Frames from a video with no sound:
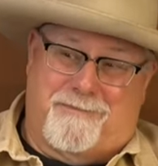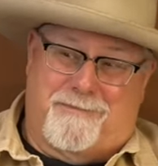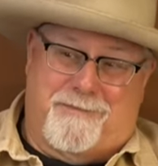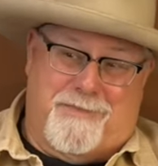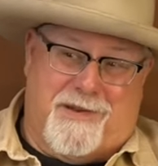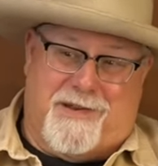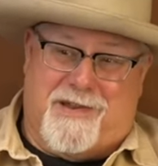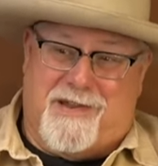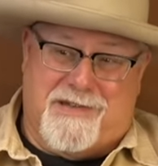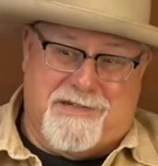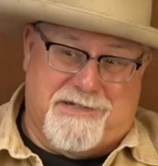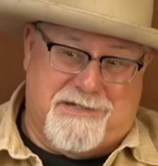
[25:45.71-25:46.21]

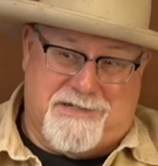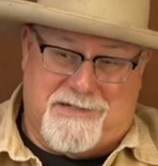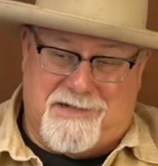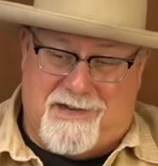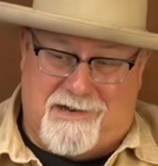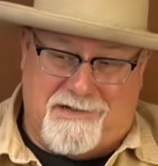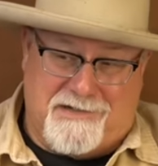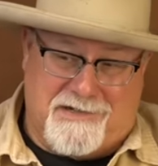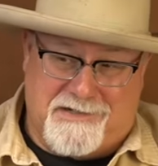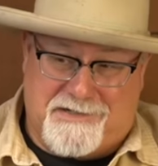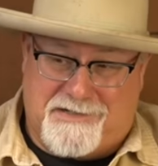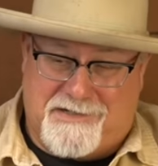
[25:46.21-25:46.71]
Because
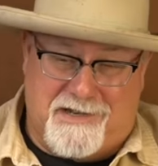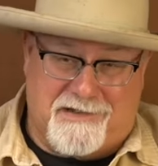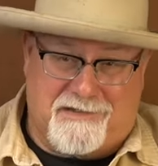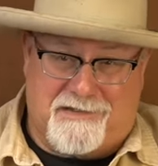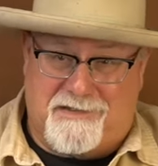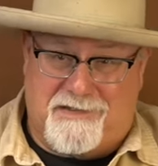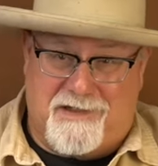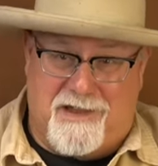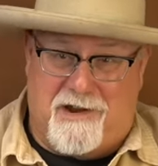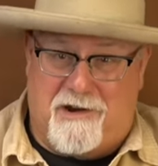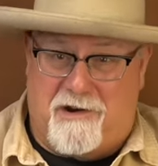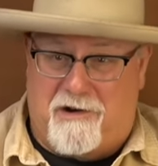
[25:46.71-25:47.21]
I just think
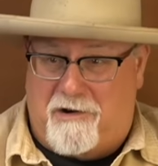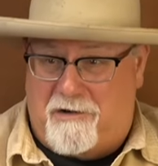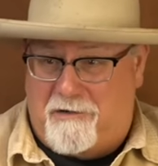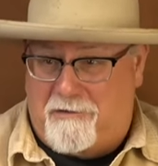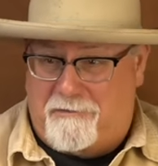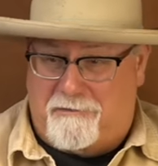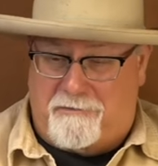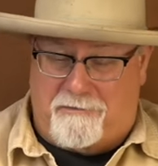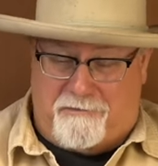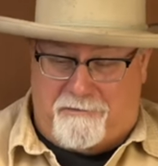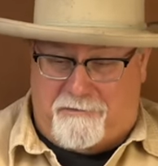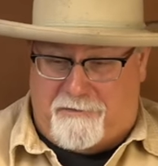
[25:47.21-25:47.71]
they are
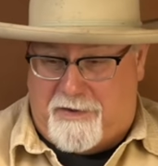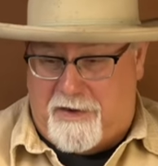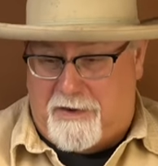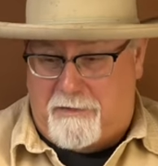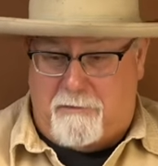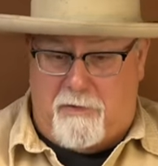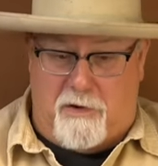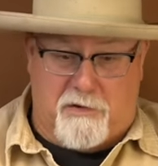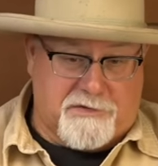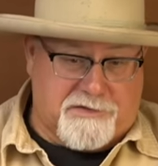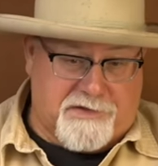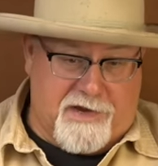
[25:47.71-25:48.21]
the
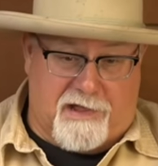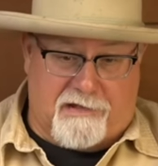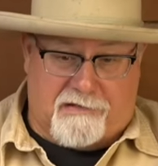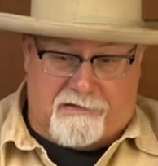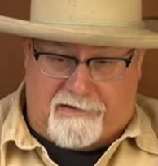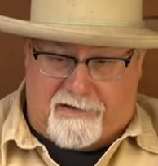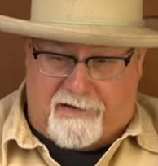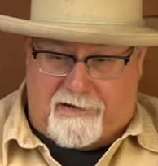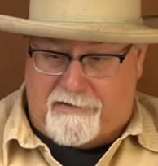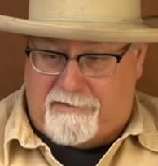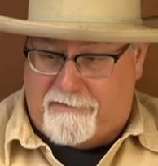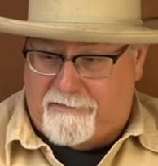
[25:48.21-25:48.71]
most
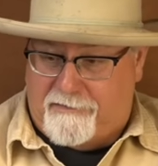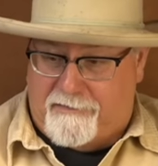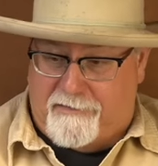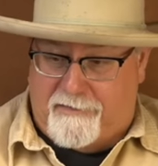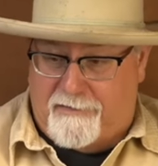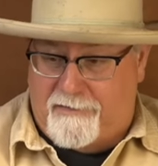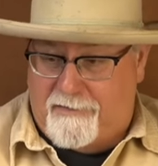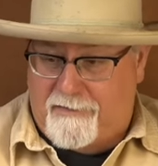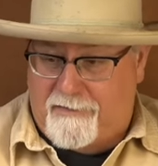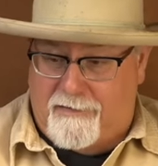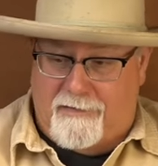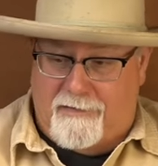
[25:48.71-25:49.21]
elegant
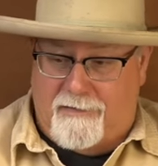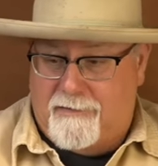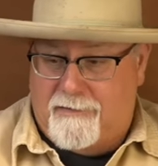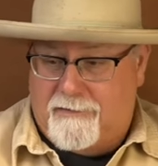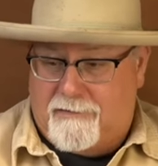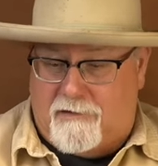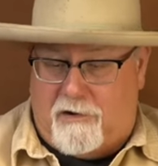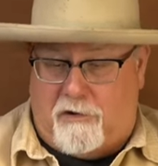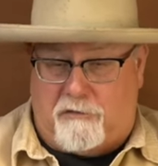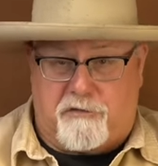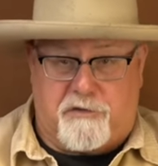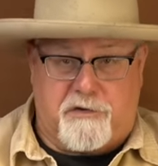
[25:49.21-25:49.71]

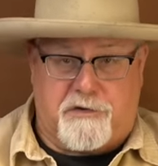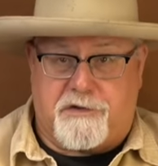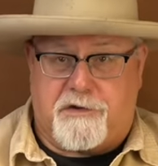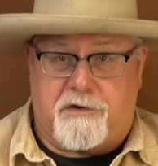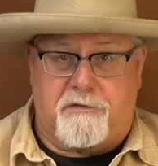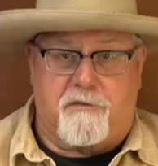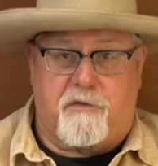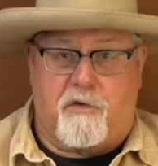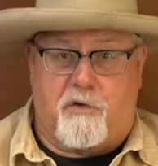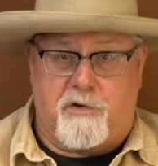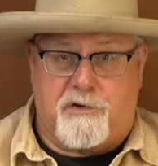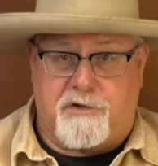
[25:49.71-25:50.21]
cartridge
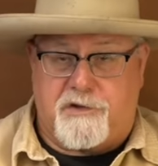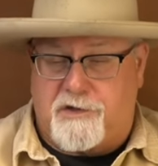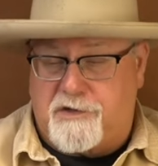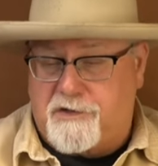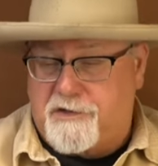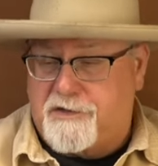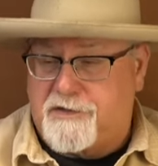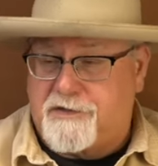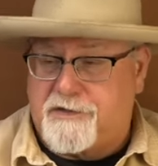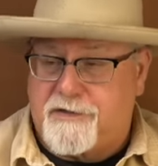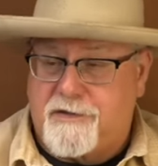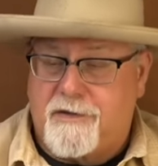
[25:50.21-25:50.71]

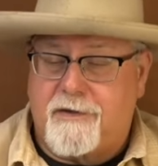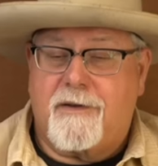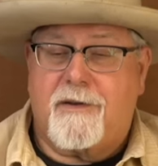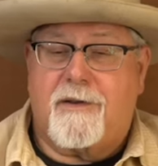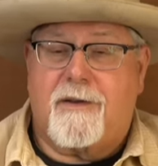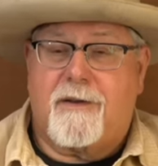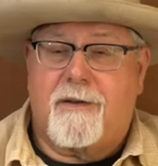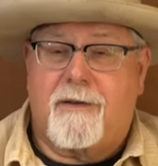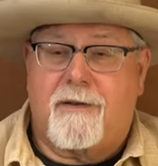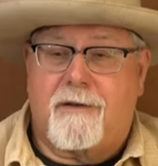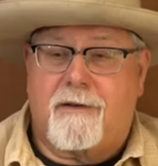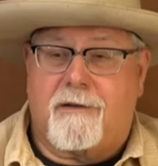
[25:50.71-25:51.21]
conversions
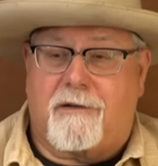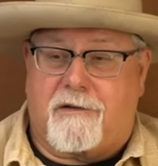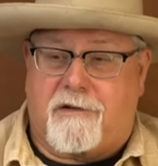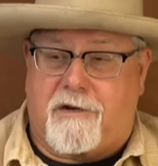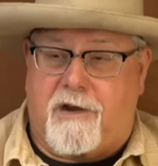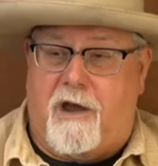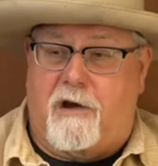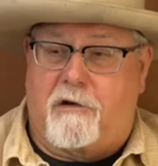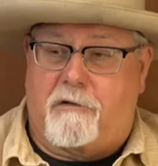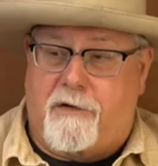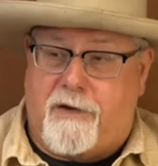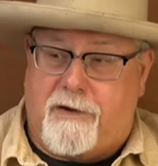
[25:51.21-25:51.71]

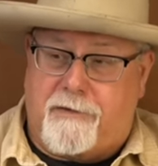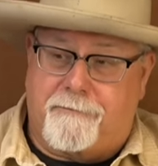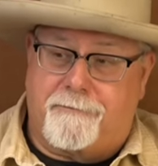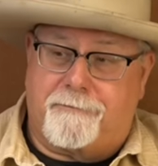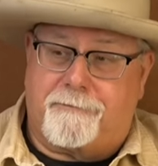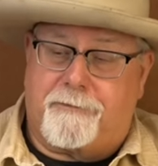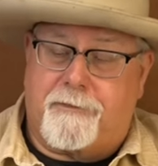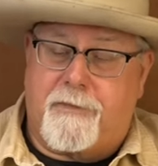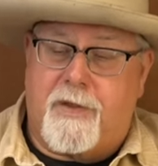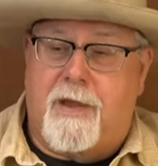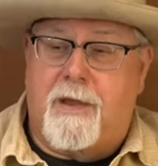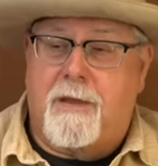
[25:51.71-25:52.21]
going.
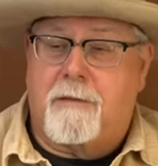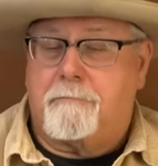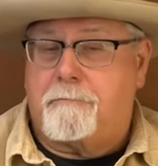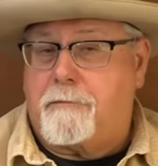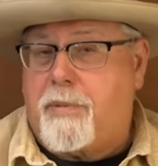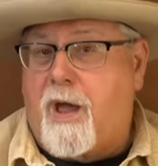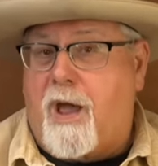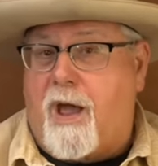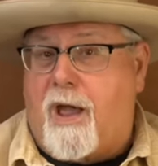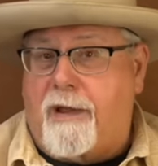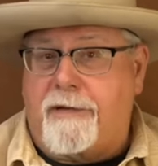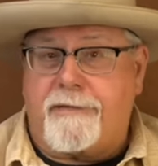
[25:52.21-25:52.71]

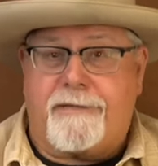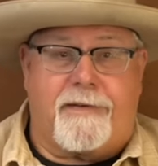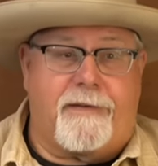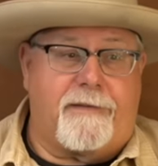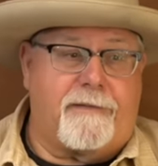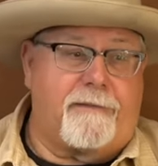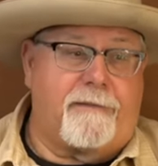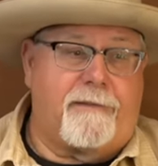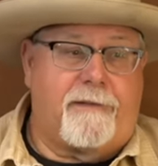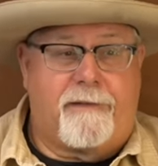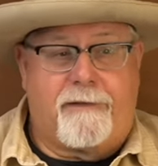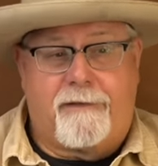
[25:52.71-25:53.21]
But
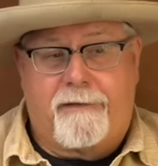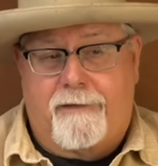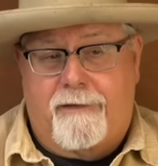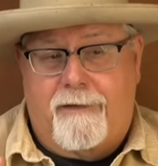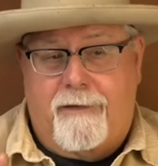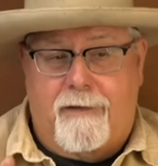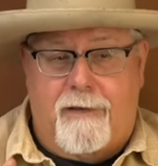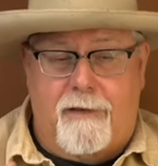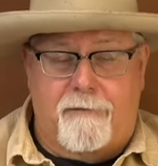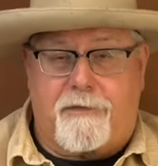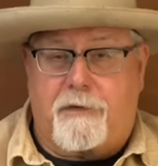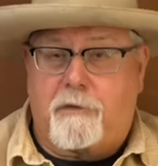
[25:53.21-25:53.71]

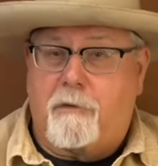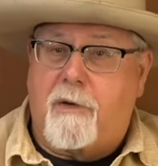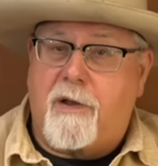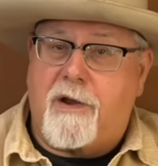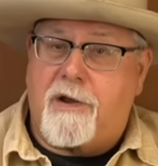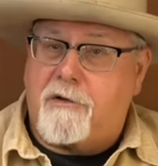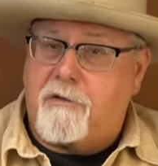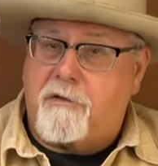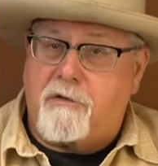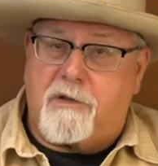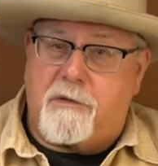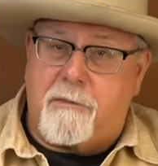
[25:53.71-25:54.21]
if you want
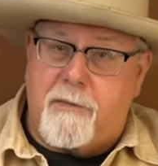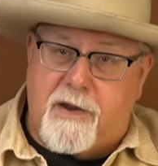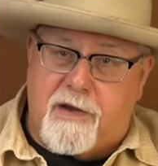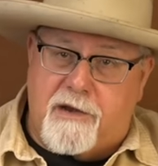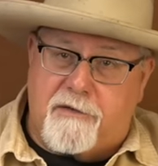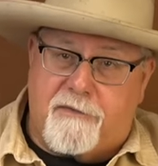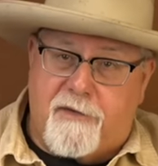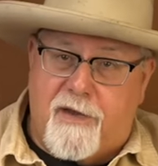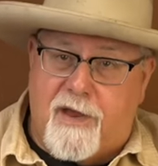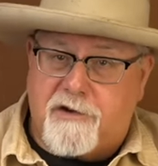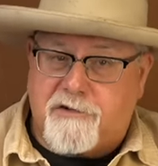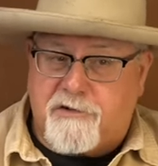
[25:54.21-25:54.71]
a newly
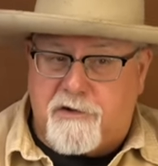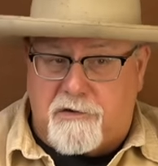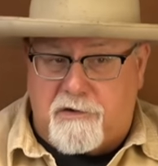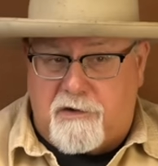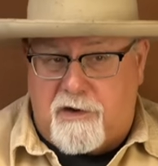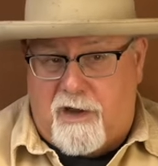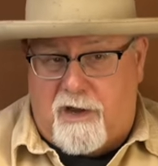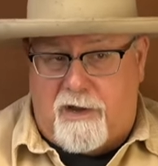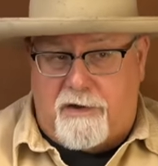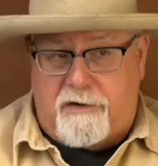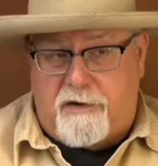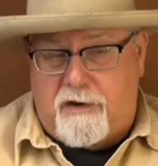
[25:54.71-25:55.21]
manufactured
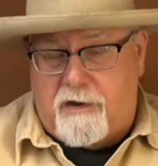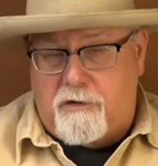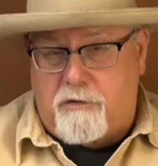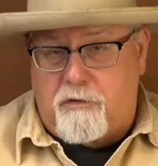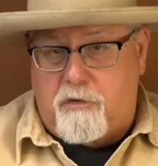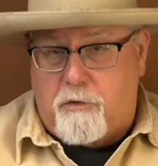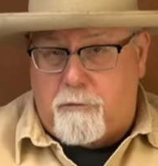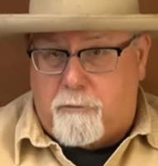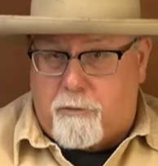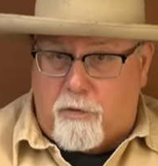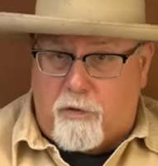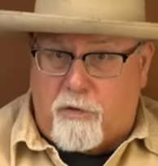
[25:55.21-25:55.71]
gun,
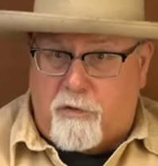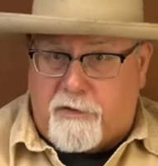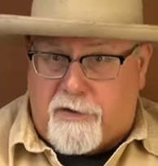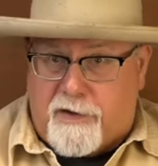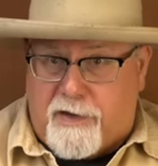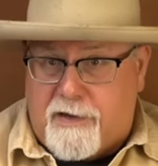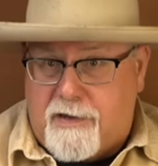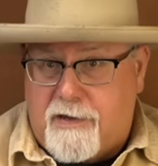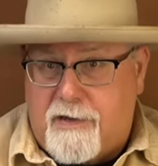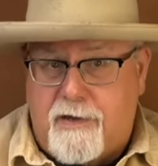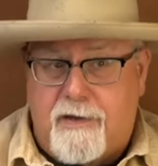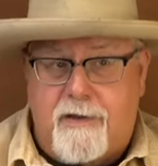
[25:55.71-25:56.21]

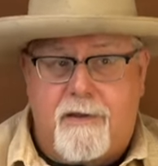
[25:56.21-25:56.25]
Uberti